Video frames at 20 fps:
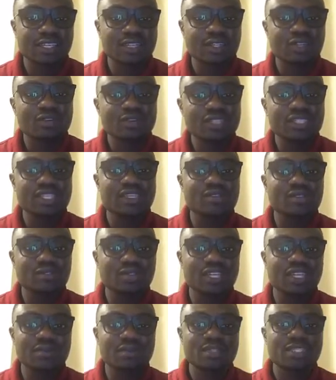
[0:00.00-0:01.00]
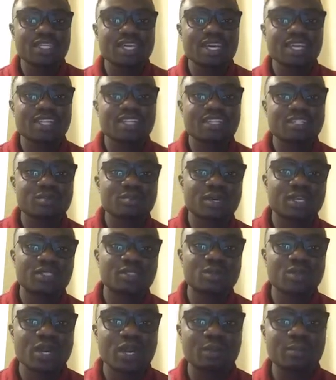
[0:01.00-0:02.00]
Not just to keep silence,
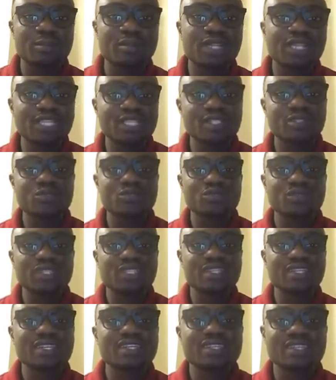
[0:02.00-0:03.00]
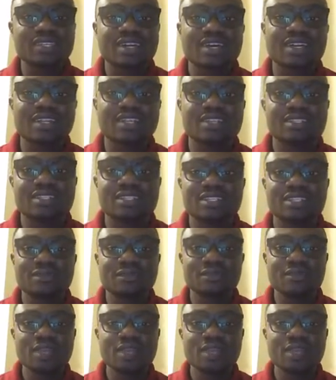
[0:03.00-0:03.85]
but your ability to stay silent.